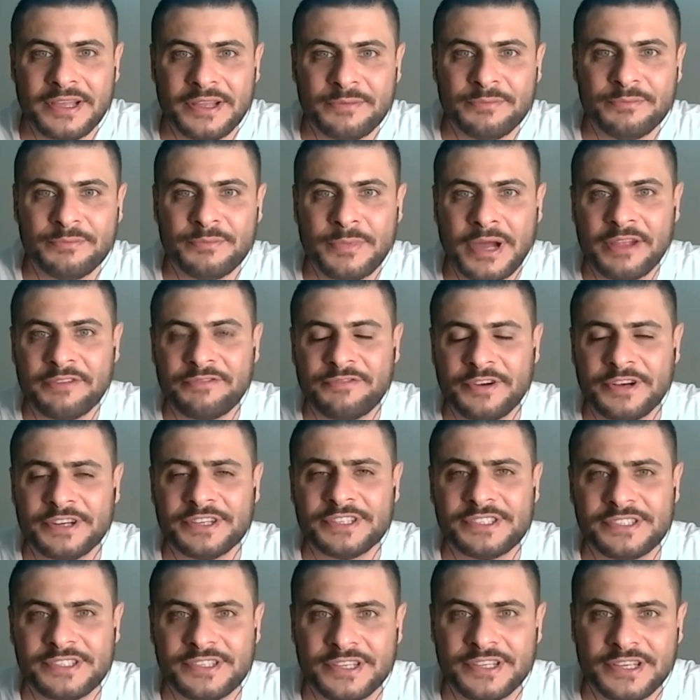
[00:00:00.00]
my
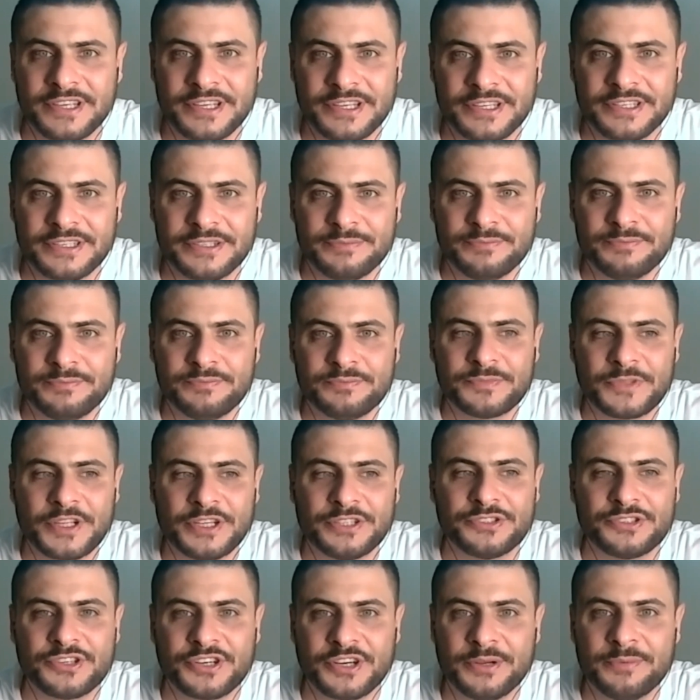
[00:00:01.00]
first
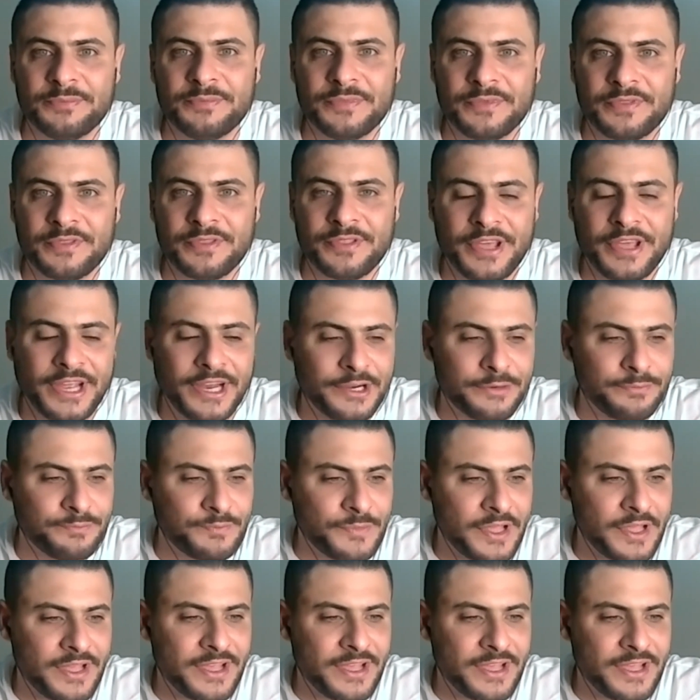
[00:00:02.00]
trip there.